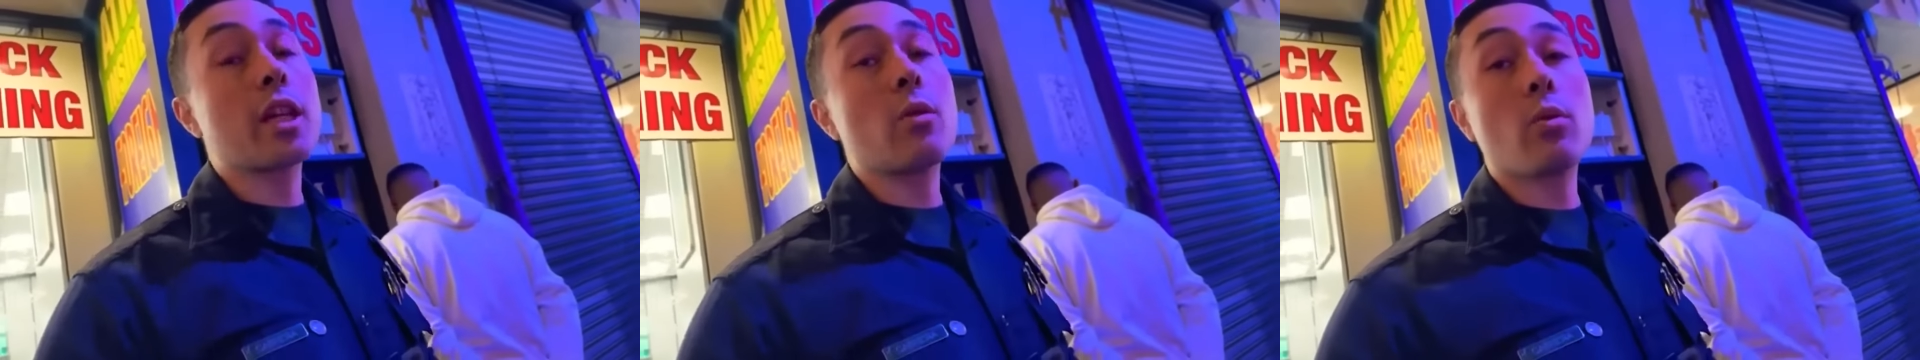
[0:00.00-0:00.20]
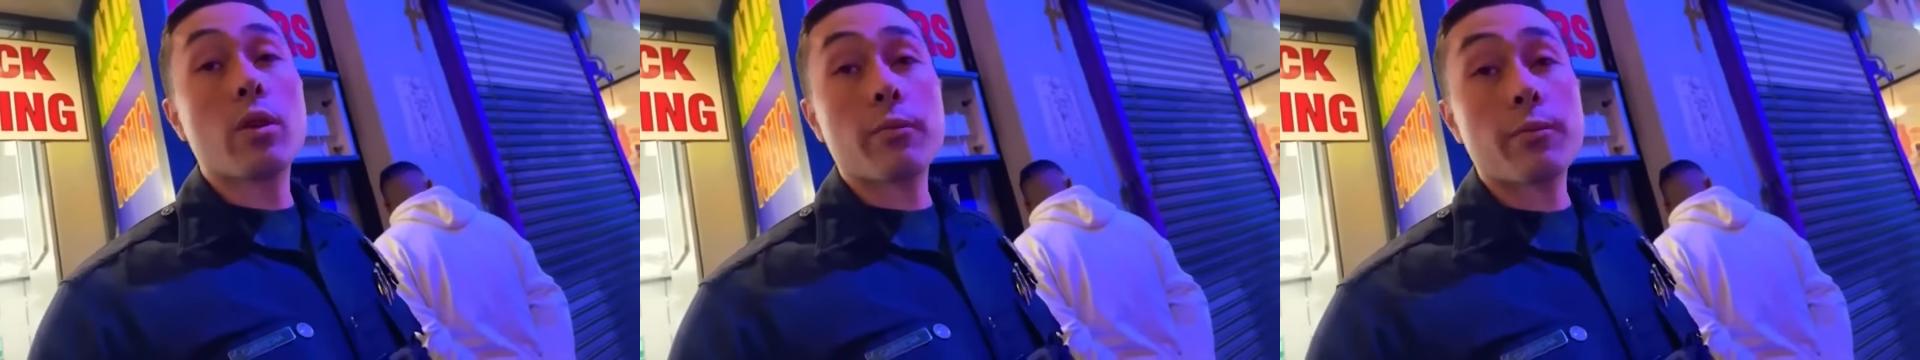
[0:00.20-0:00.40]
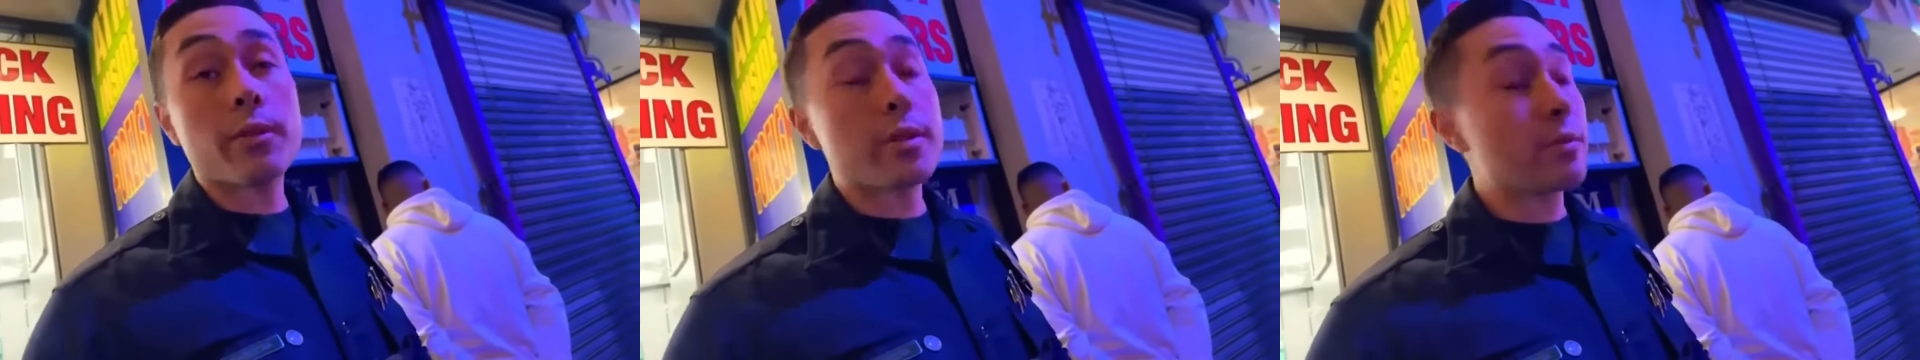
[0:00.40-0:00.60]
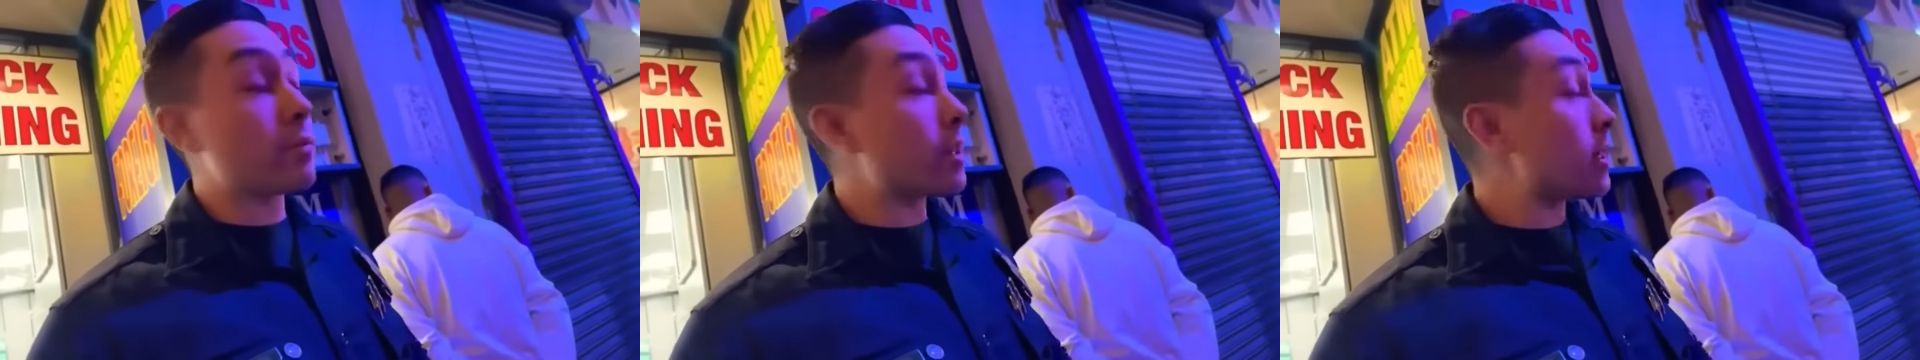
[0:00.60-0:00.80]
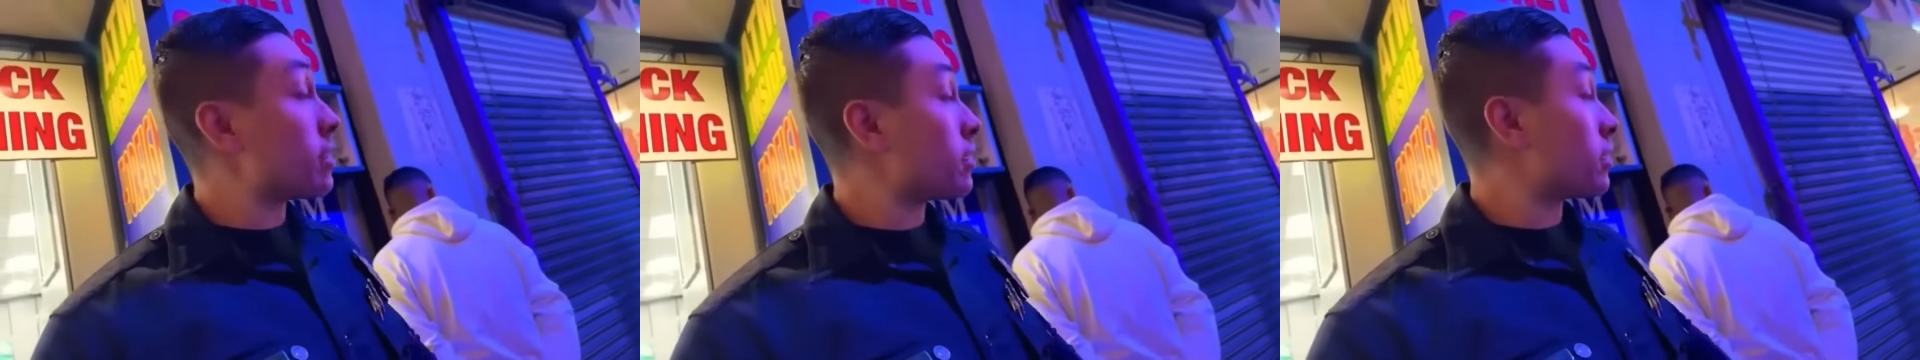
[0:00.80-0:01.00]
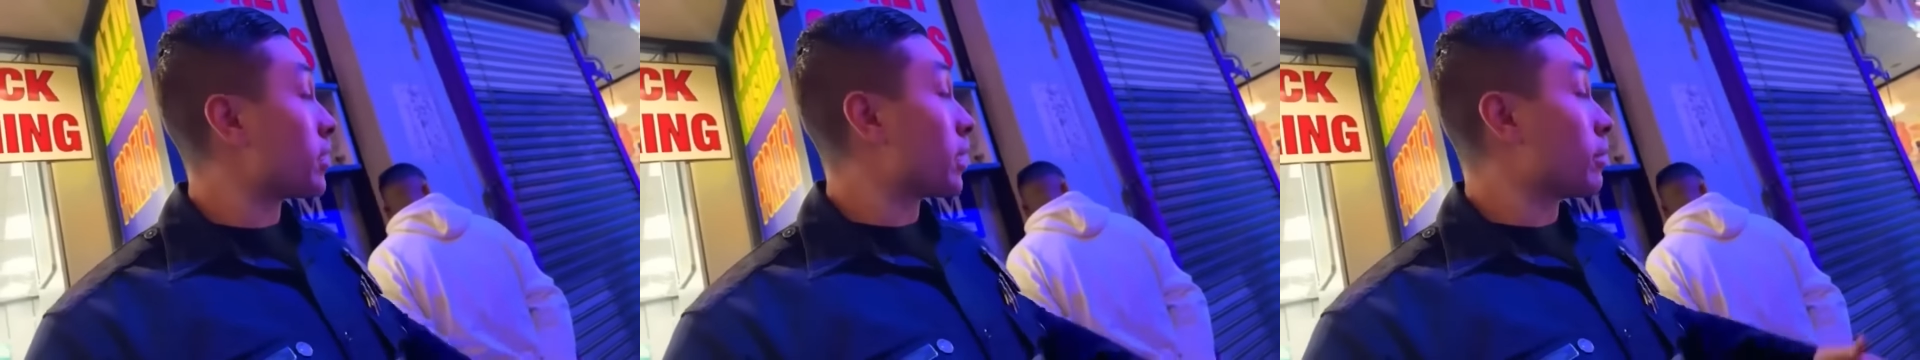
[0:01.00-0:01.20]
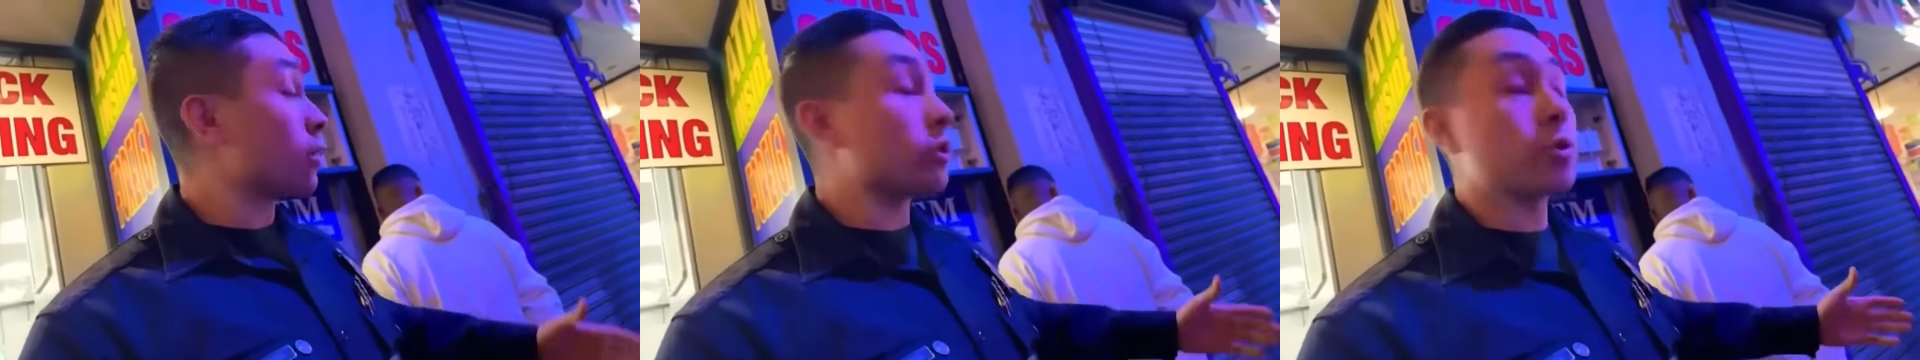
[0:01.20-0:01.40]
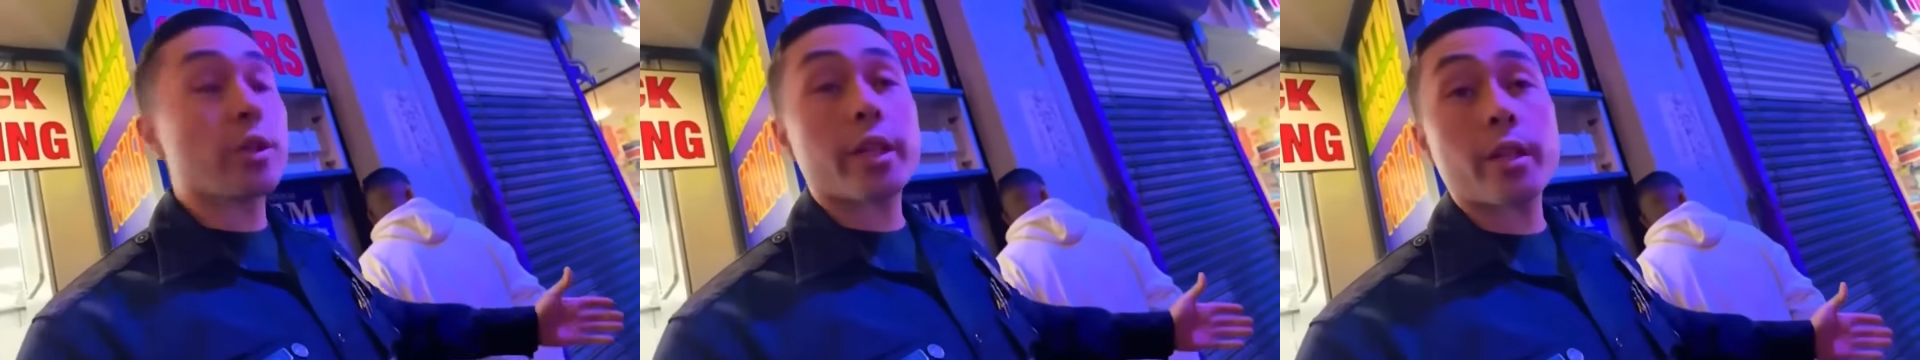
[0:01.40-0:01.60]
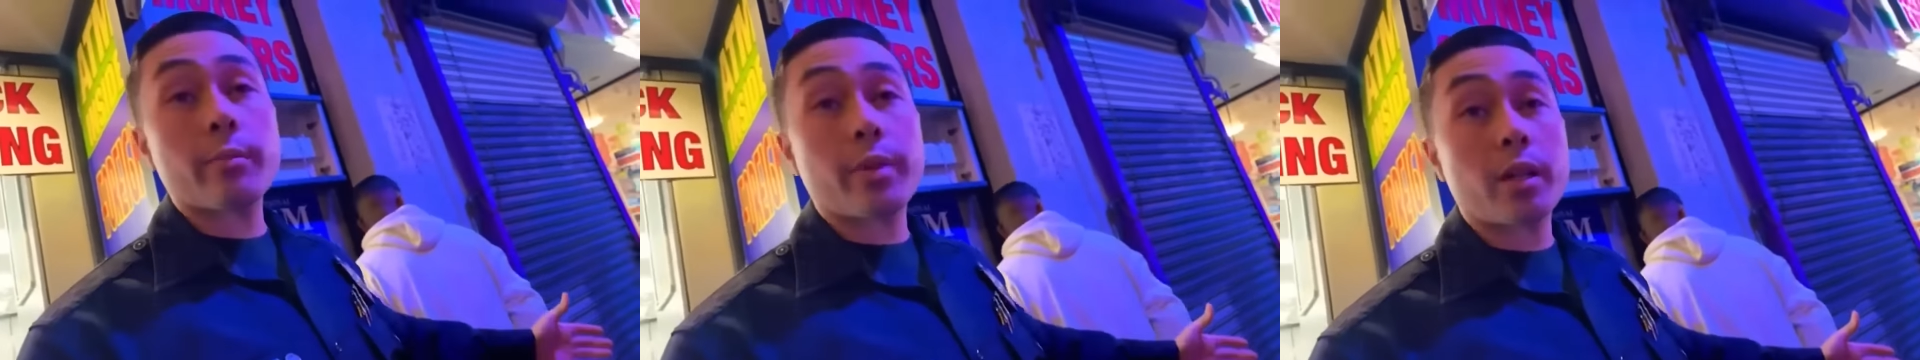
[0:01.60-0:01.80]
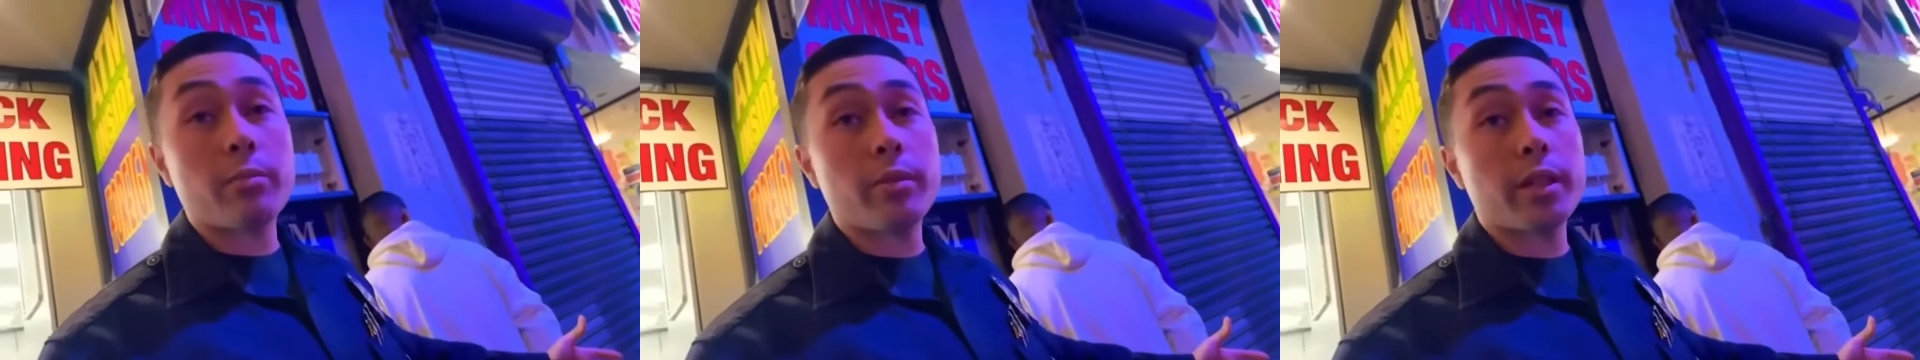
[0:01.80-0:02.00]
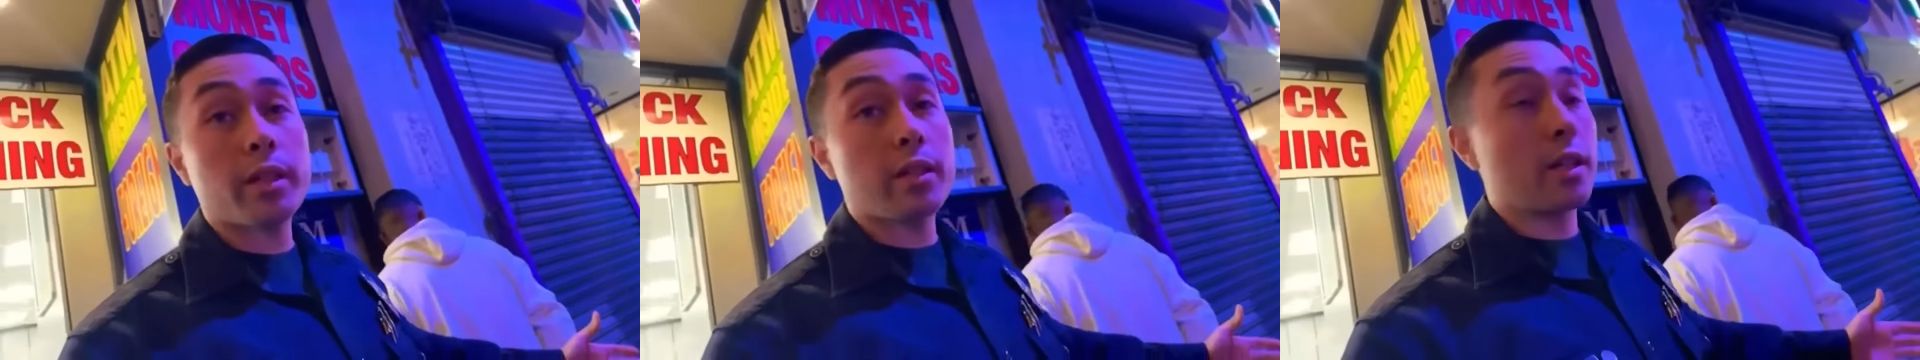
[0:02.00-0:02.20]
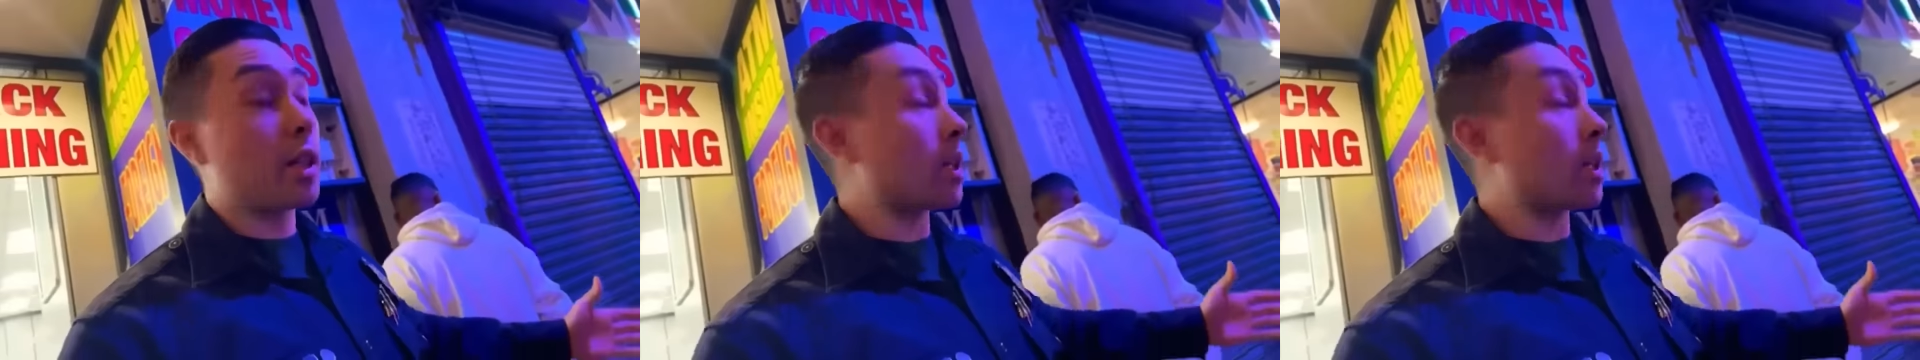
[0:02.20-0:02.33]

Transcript: You know, warrant for his arrest. They were drinking in public